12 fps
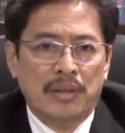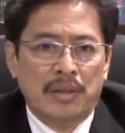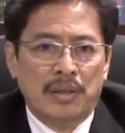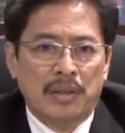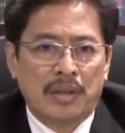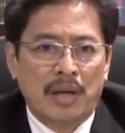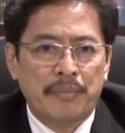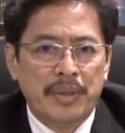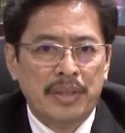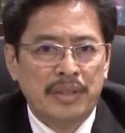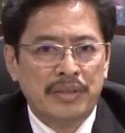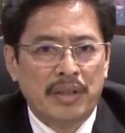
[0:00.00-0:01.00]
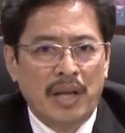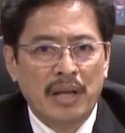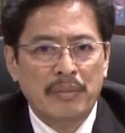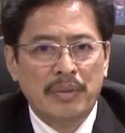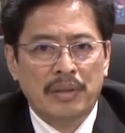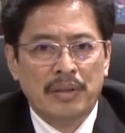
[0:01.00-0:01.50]
The company is
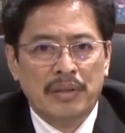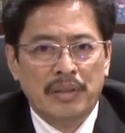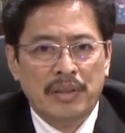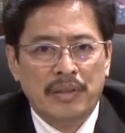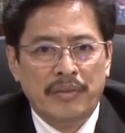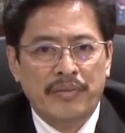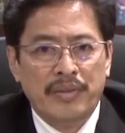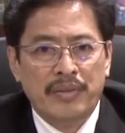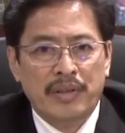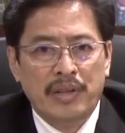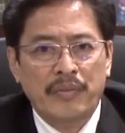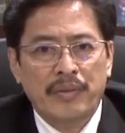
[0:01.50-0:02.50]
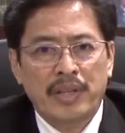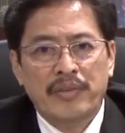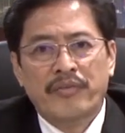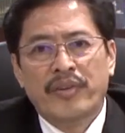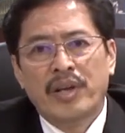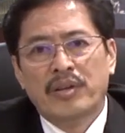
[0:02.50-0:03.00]
liable if
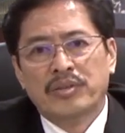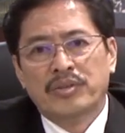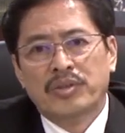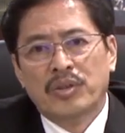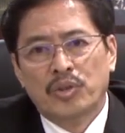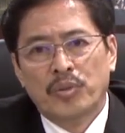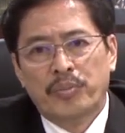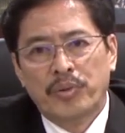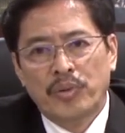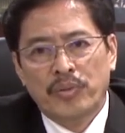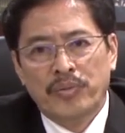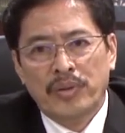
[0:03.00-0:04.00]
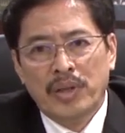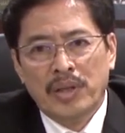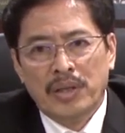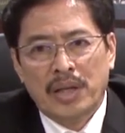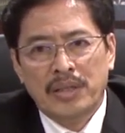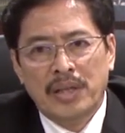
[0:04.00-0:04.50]
it fails to prove
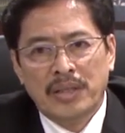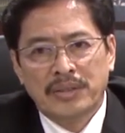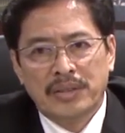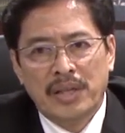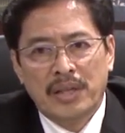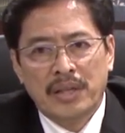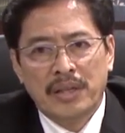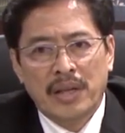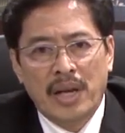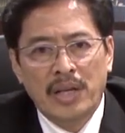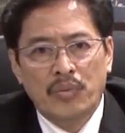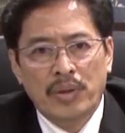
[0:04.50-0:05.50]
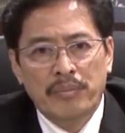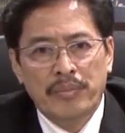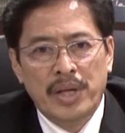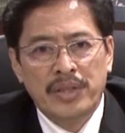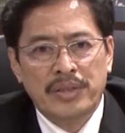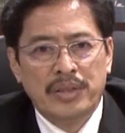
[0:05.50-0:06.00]
that it has taken adequate
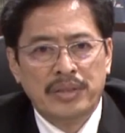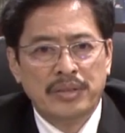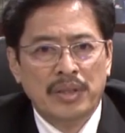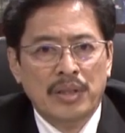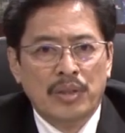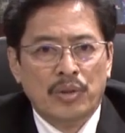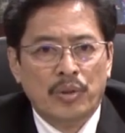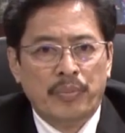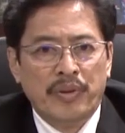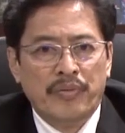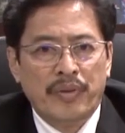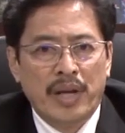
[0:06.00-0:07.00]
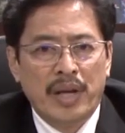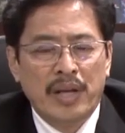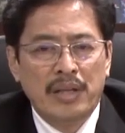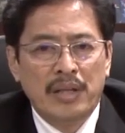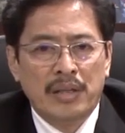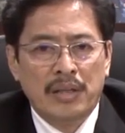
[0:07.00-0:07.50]
measures to
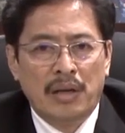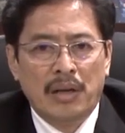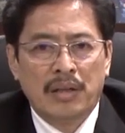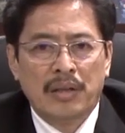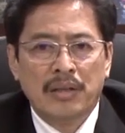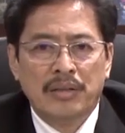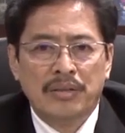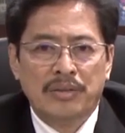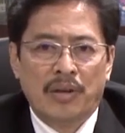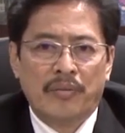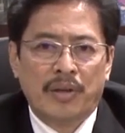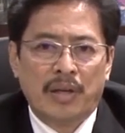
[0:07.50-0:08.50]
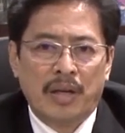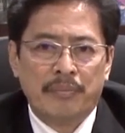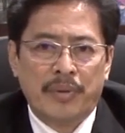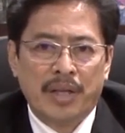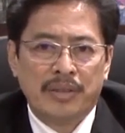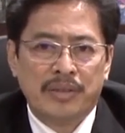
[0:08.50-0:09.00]
prevent the occurrence of corrupt
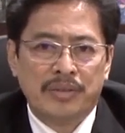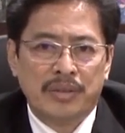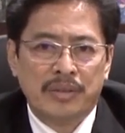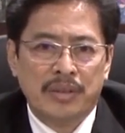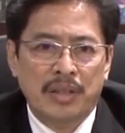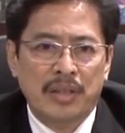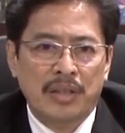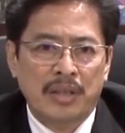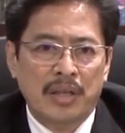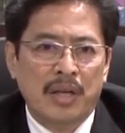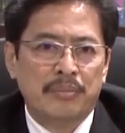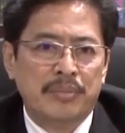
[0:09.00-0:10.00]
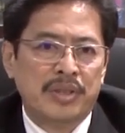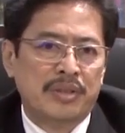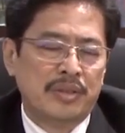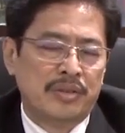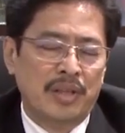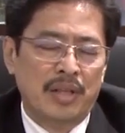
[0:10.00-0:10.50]
practices in their
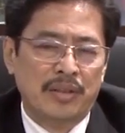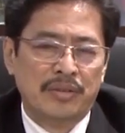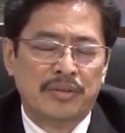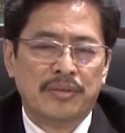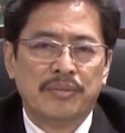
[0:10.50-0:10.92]
business dealings.